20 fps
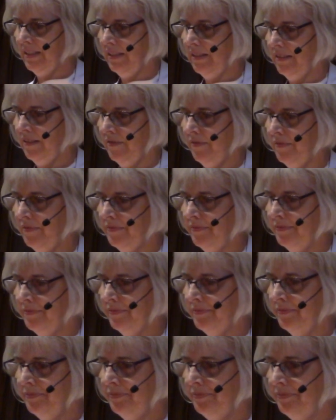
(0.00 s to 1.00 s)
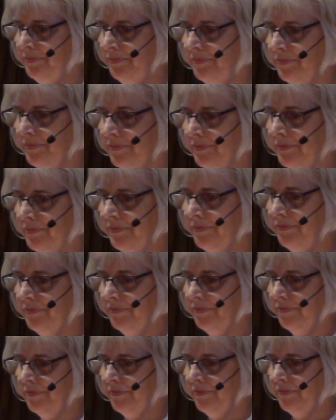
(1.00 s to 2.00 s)

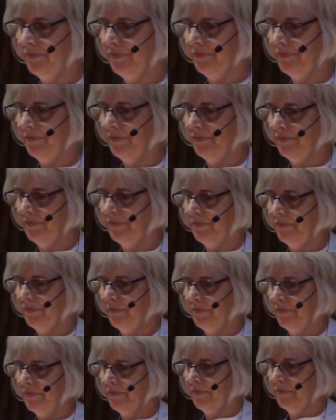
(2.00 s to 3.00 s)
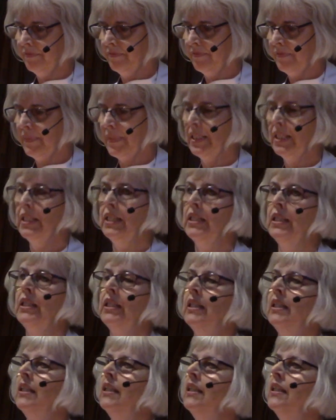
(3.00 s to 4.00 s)

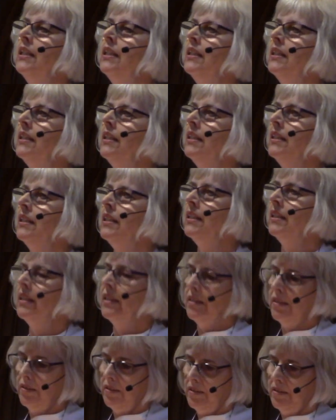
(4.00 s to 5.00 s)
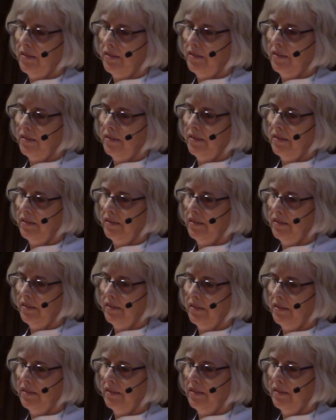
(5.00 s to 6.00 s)

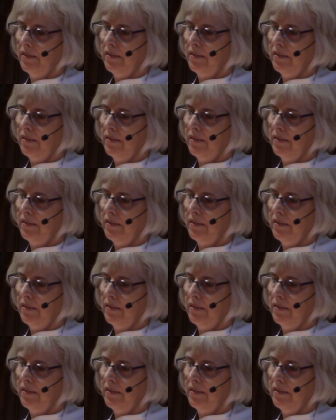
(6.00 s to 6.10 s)
Nobody speaks.